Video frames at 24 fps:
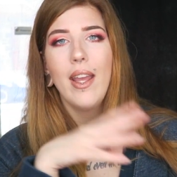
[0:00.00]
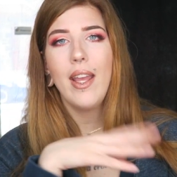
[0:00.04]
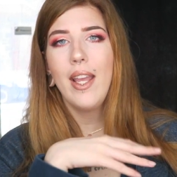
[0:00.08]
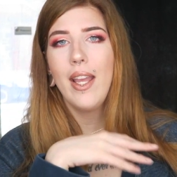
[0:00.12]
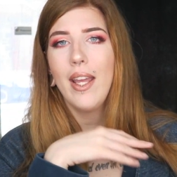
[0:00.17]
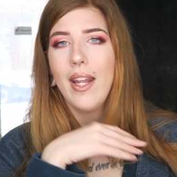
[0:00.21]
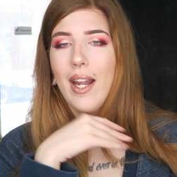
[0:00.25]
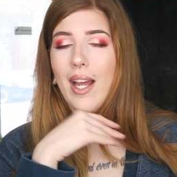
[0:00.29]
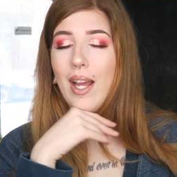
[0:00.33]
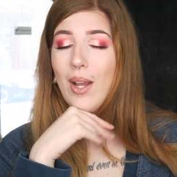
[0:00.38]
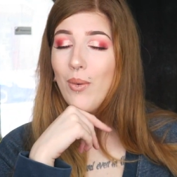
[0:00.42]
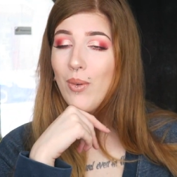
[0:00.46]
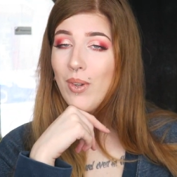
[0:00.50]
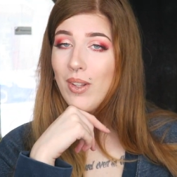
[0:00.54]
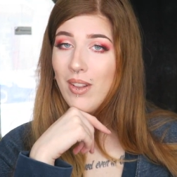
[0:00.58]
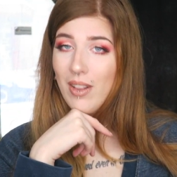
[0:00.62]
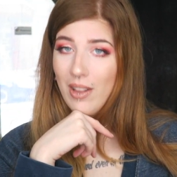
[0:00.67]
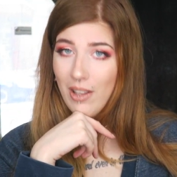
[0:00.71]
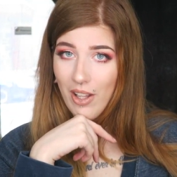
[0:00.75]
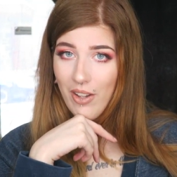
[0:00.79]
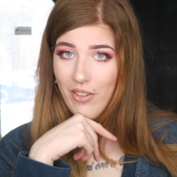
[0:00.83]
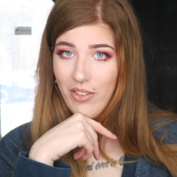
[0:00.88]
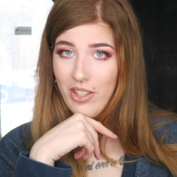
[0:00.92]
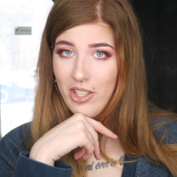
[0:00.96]
And I would
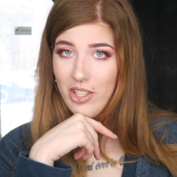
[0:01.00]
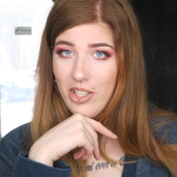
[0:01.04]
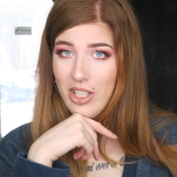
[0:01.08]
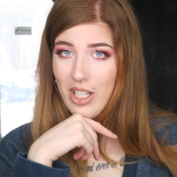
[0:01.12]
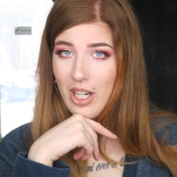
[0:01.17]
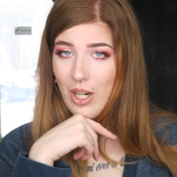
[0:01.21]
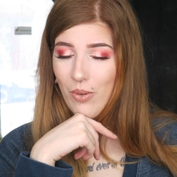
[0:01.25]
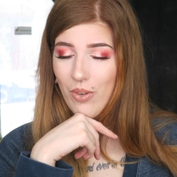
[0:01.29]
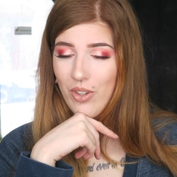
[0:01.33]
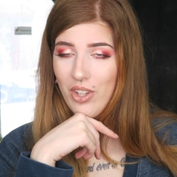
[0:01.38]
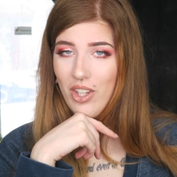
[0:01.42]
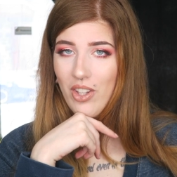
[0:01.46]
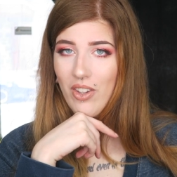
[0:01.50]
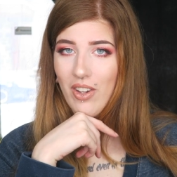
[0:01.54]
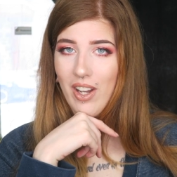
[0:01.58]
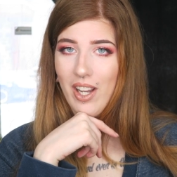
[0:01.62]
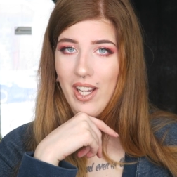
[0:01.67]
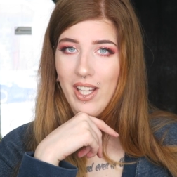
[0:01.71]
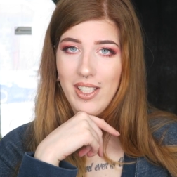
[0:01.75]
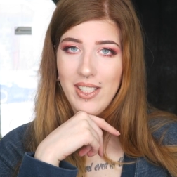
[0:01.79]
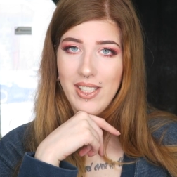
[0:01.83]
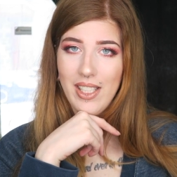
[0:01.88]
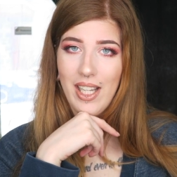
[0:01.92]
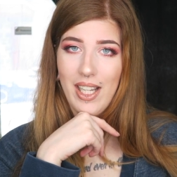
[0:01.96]
love to chat with you
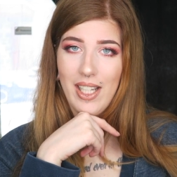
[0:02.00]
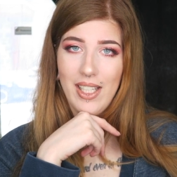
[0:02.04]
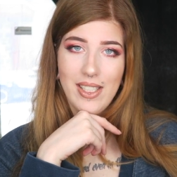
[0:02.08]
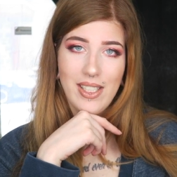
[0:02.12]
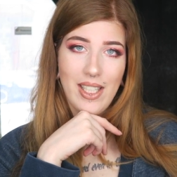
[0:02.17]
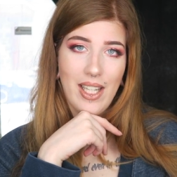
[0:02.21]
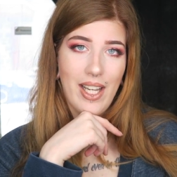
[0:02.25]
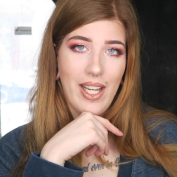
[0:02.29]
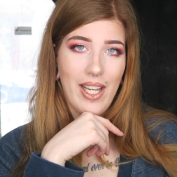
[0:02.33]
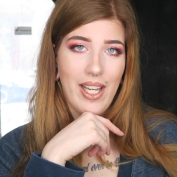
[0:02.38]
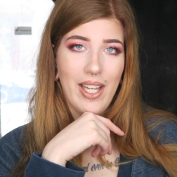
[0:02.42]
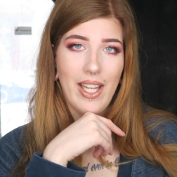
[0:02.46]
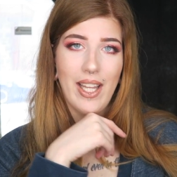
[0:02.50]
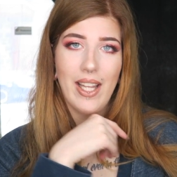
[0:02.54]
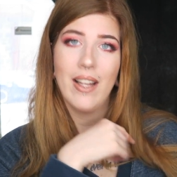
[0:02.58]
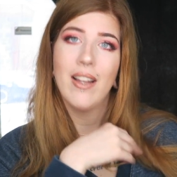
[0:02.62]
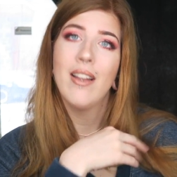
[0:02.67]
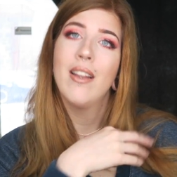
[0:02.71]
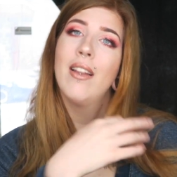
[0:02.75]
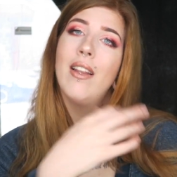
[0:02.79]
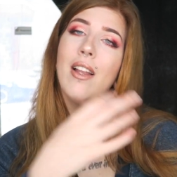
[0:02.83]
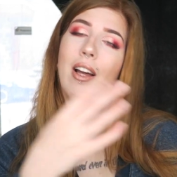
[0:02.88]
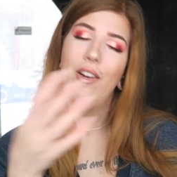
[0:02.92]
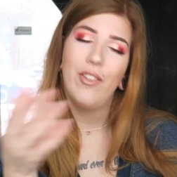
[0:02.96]
guys as I
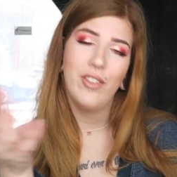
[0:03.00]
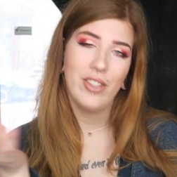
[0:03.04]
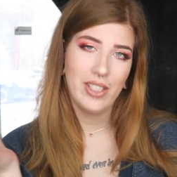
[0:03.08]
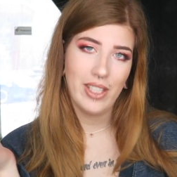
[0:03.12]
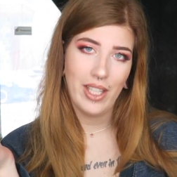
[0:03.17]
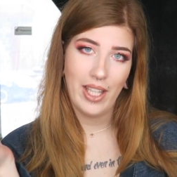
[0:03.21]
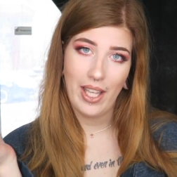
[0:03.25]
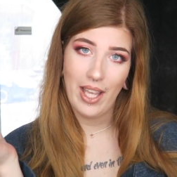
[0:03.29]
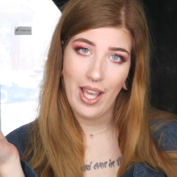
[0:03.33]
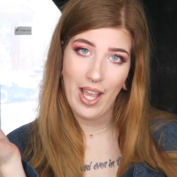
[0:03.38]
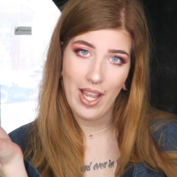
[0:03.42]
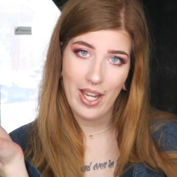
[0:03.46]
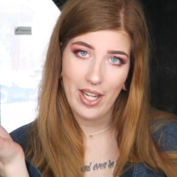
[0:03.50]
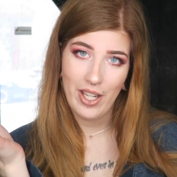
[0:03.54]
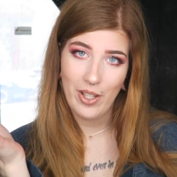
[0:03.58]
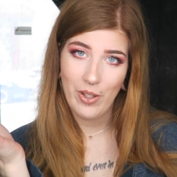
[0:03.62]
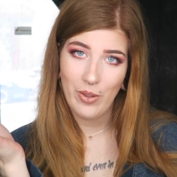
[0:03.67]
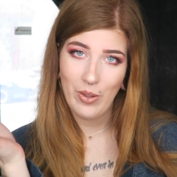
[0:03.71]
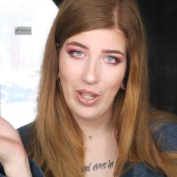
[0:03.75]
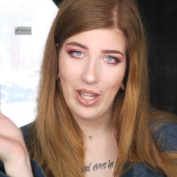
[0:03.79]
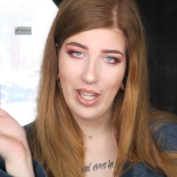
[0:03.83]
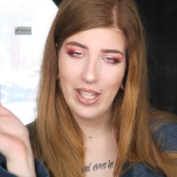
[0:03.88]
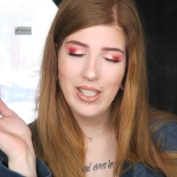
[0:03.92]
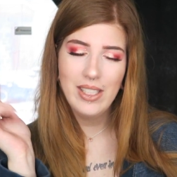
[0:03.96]
love saying hi to
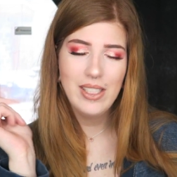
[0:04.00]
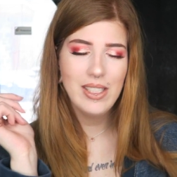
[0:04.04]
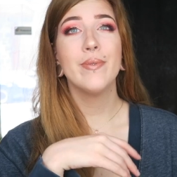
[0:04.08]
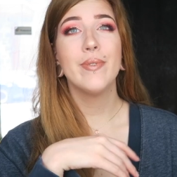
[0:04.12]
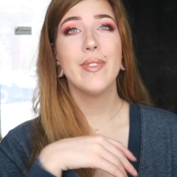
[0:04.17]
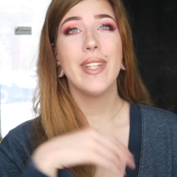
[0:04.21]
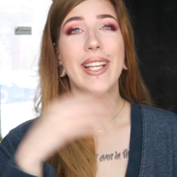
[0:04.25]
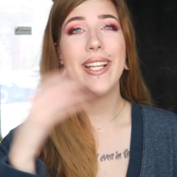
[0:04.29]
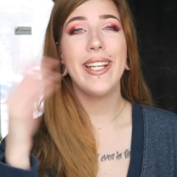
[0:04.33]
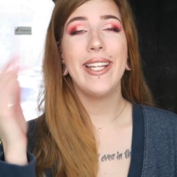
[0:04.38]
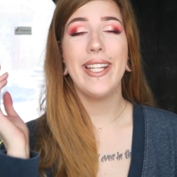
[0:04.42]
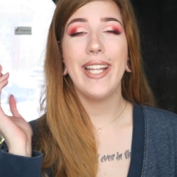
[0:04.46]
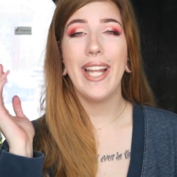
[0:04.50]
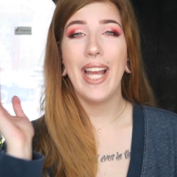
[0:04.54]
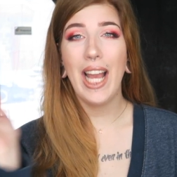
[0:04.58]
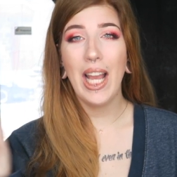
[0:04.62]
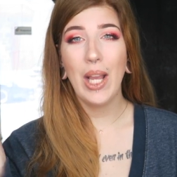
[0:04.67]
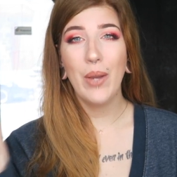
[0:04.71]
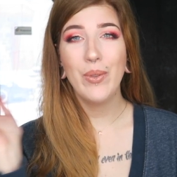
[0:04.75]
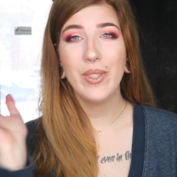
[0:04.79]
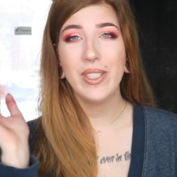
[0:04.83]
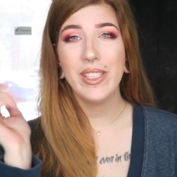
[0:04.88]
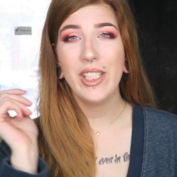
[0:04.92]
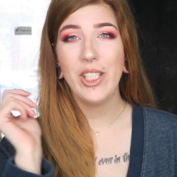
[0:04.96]
you guys. And
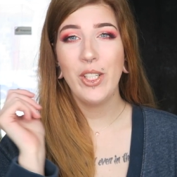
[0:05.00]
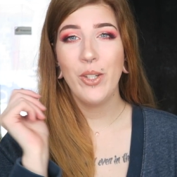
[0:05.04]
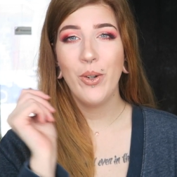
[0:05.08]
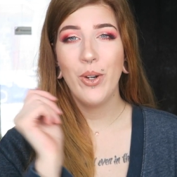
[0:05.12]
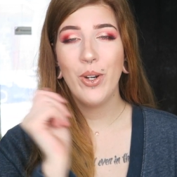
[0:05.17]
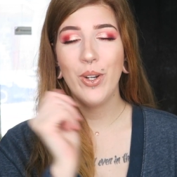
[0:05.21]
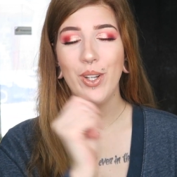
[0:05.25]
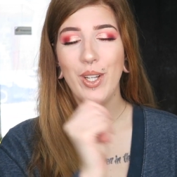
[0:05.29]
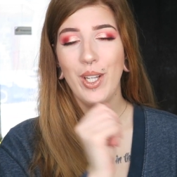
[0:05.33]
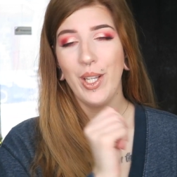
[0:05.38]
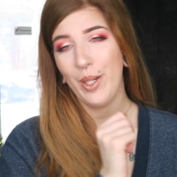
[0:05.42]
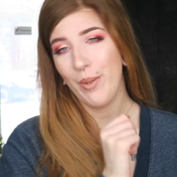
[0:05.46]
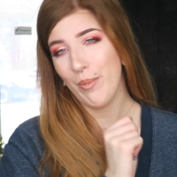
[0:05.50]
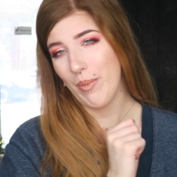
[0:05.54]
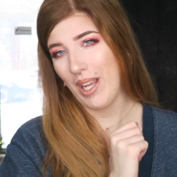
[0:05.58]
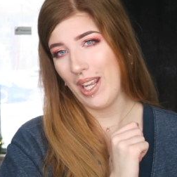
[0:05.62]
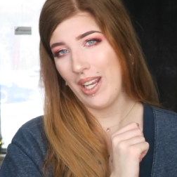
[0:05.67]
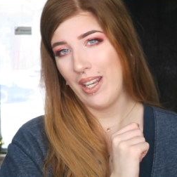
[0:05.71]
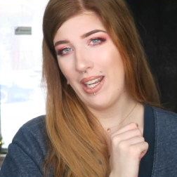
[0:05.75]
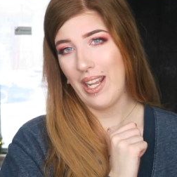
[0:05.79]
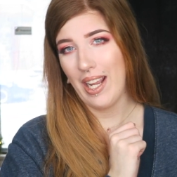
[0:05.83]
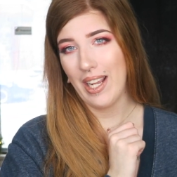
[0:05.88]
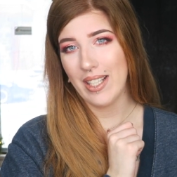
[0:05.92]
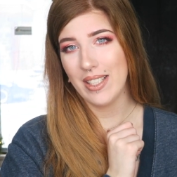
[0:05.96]
I will see you all in my
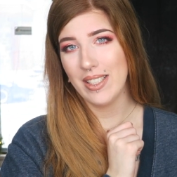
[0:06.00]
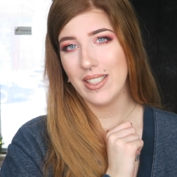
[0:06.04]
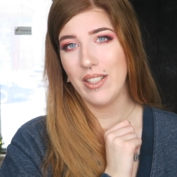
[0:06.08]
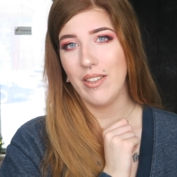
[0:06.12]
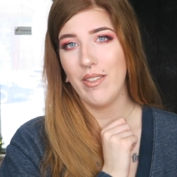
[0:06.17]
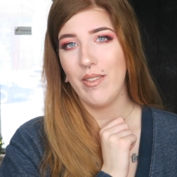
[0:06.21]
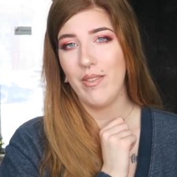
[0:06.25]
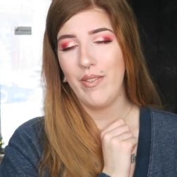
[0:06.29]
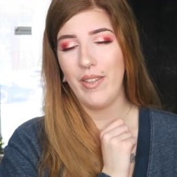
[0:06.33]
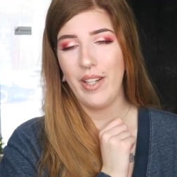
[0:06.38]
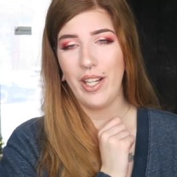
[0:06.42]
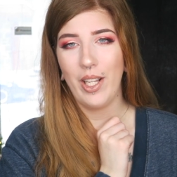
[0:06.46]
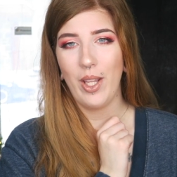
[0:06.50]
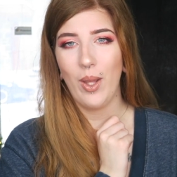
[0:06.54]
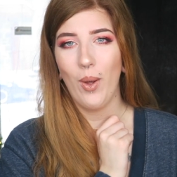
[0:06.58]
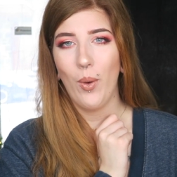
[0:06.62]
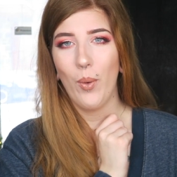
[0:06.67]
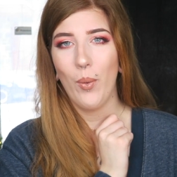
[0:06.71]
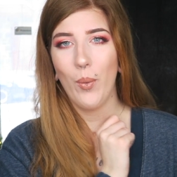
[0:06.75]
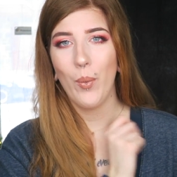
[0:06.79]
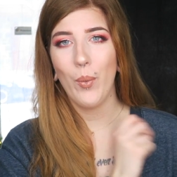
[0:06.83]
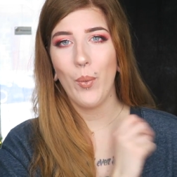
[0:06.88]
next video.